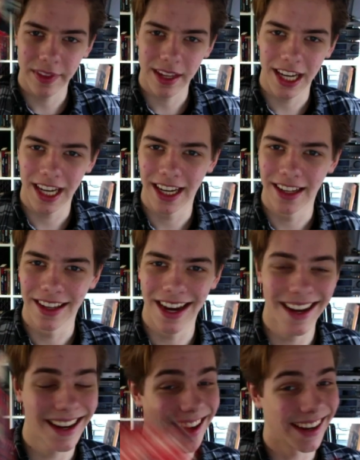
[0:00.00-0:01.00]
and
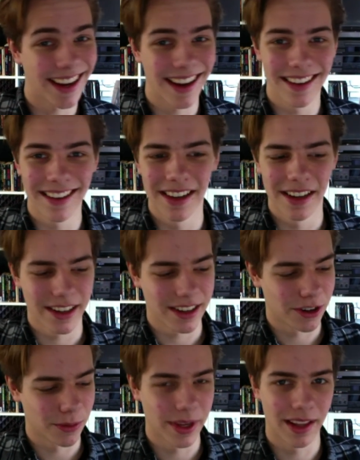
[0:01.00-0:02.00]
again, there
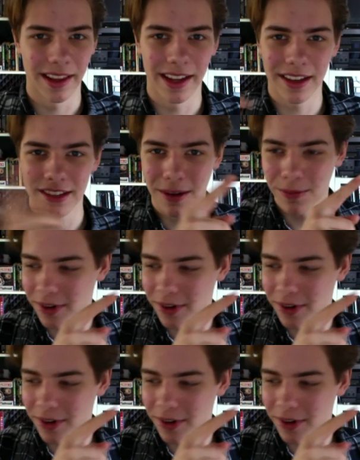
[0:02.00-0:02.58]
will be a link somewhere